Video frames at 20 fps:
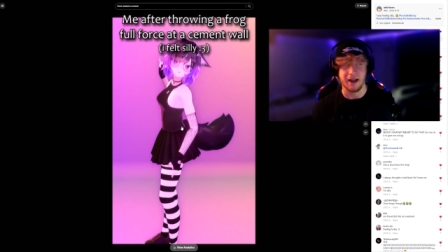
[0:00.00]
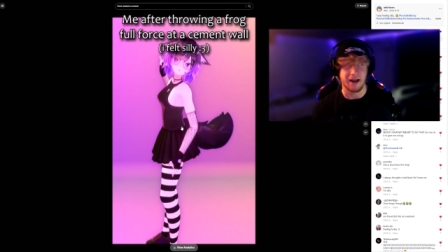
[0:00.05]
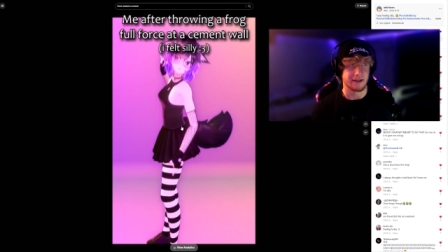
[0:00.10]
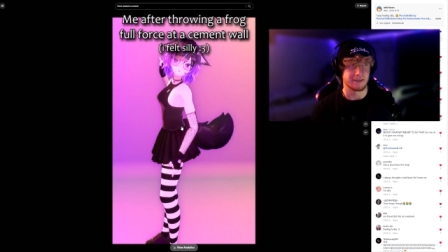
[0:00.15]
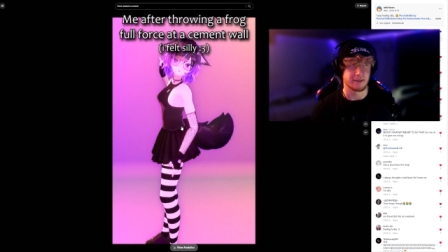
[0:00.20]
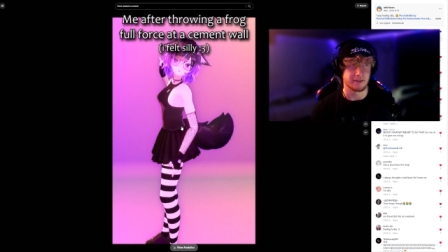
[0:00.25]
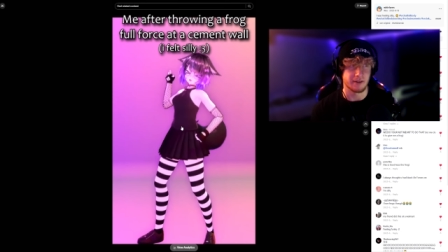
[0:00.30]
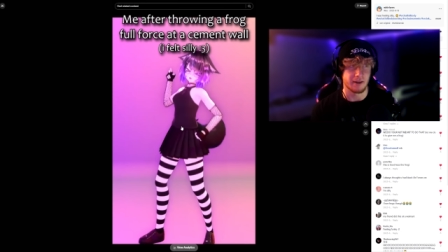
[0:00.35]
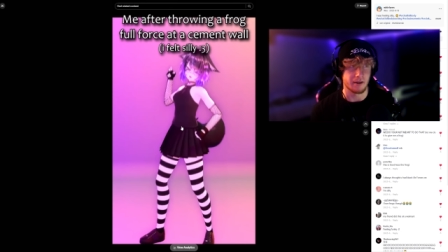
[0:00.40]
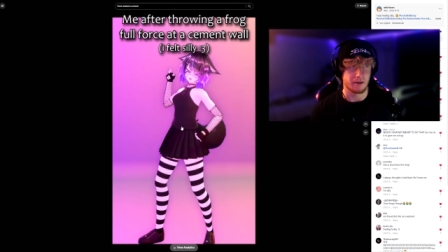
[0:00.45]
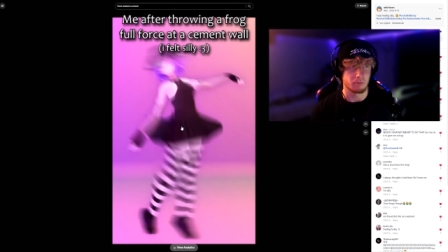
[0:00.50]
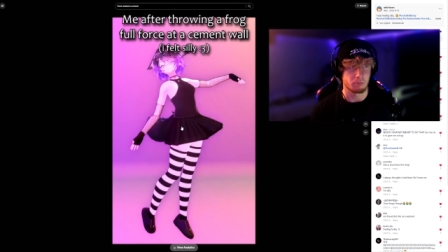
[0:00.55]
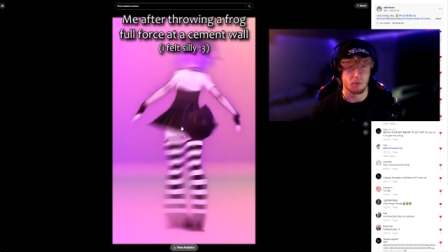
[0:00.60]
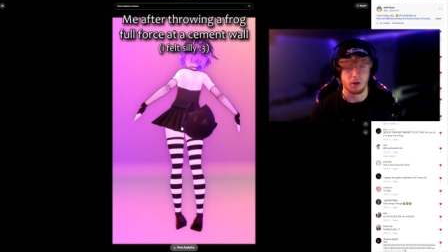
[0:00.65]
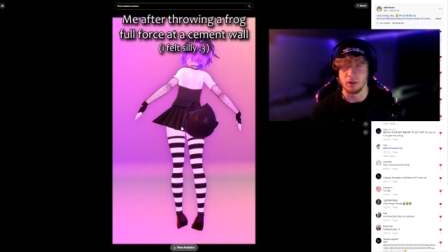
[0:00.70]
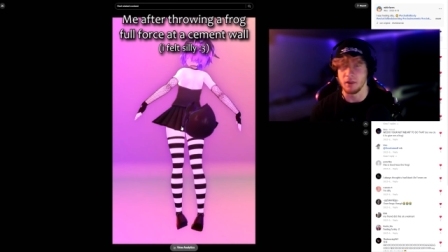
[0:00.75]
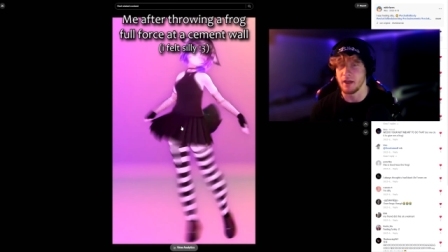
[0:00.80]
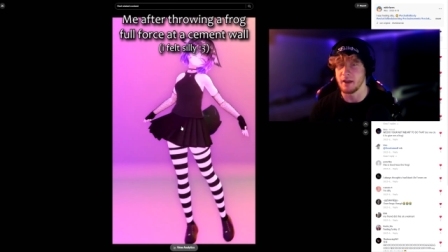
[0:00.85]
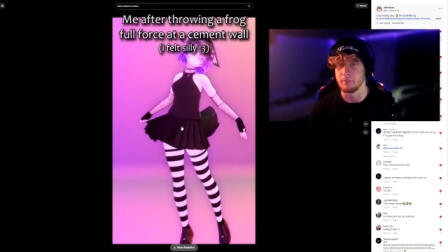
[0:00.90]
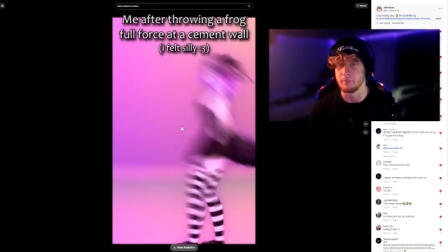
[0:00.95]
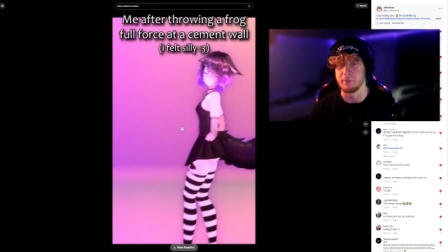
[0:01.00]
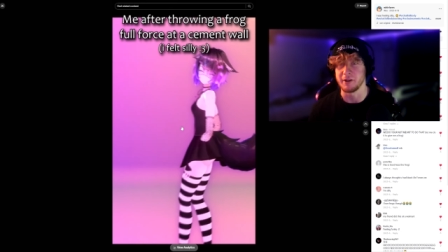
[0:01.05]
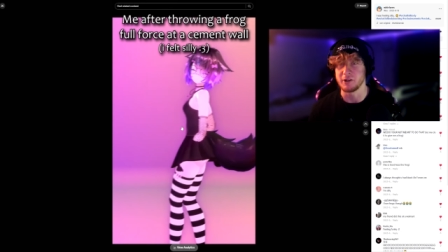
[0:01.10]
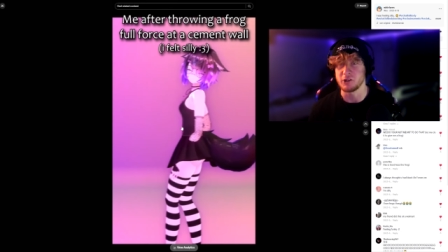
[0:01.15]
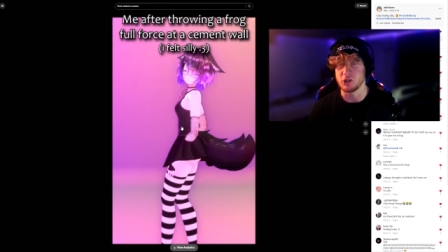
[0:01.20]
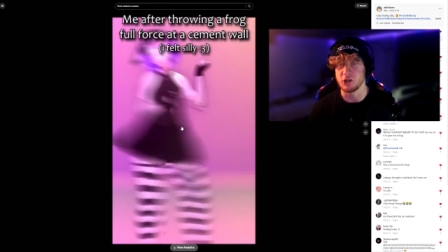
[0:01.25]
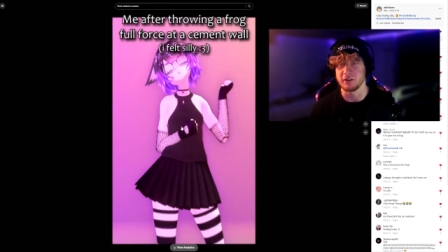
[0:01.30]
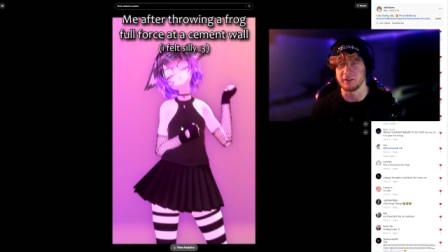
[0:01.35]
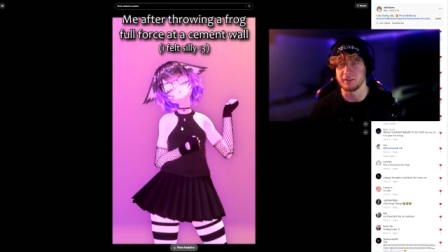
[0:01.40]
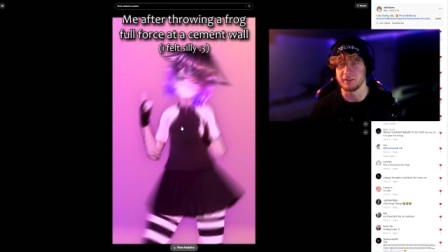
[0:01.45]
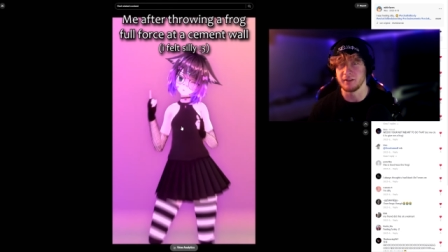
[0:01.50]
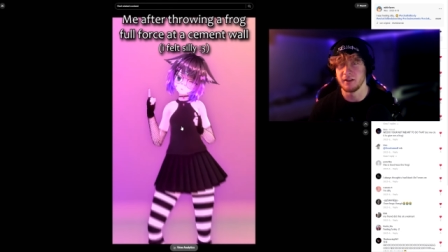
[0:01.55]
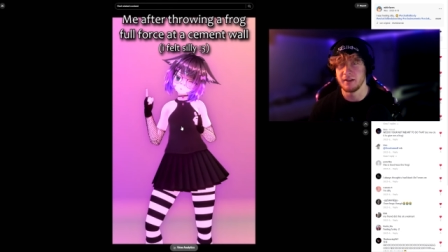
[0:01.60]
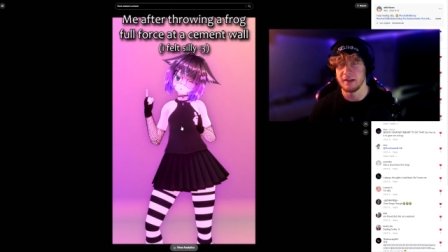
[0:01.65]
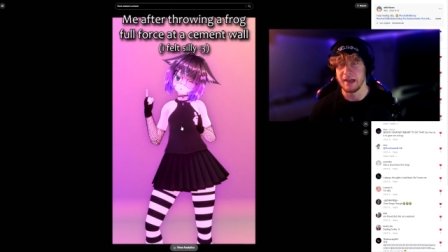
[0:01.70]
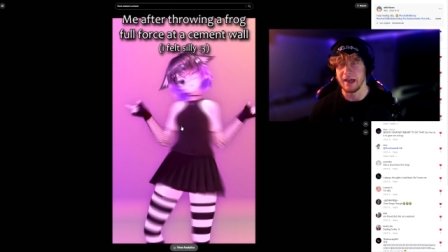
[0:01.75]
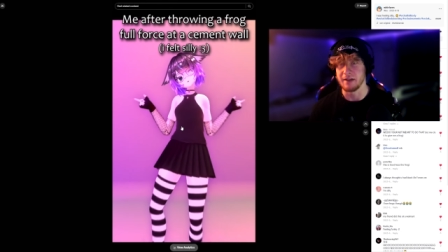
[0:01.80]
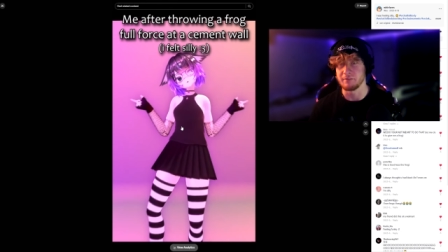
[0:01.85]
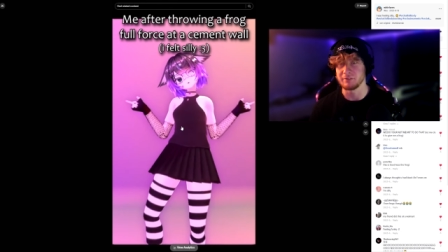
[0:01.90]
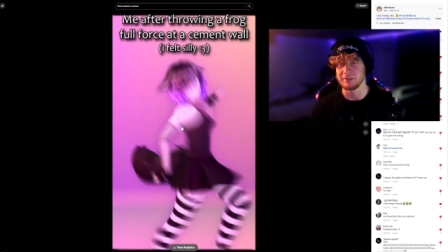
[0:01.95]
I had to take a lot of pictures.
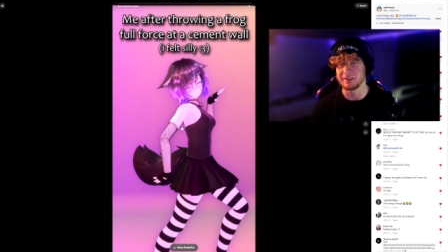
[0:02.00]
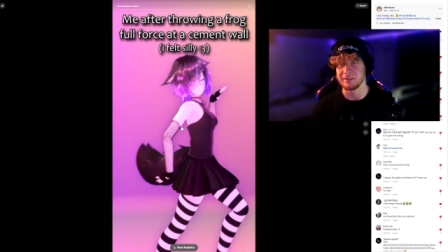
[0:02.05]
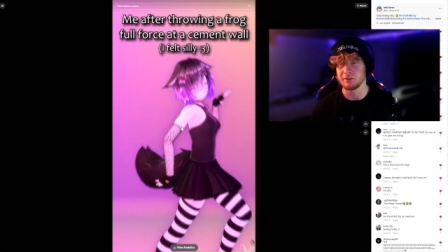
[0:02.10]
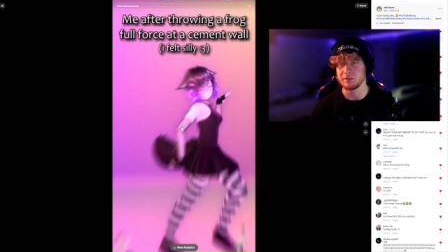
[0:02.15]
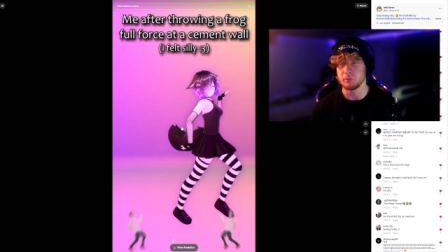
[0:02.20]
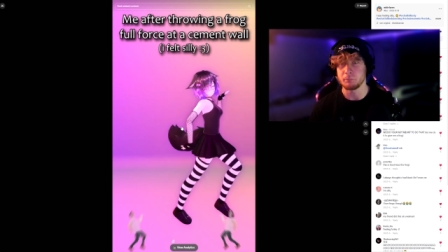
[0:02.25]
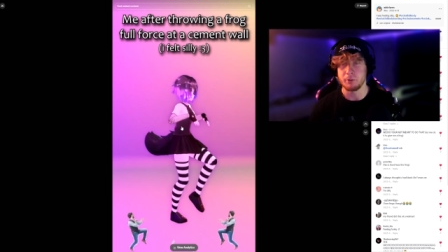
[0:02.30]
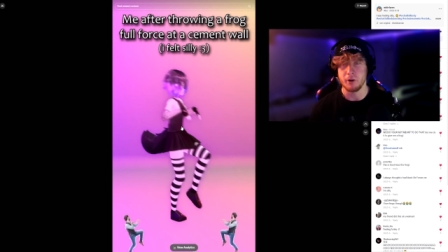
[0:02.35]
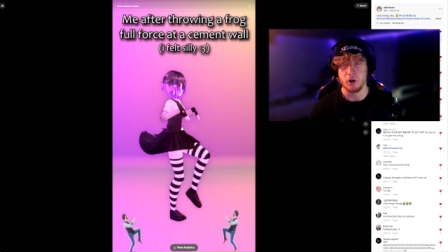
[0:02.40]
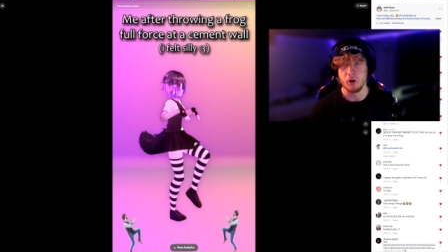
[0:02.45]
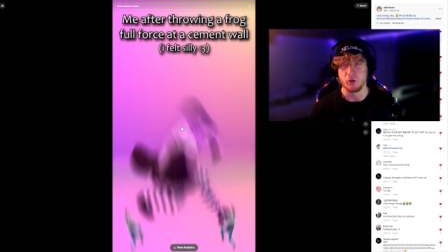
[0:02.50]
Every single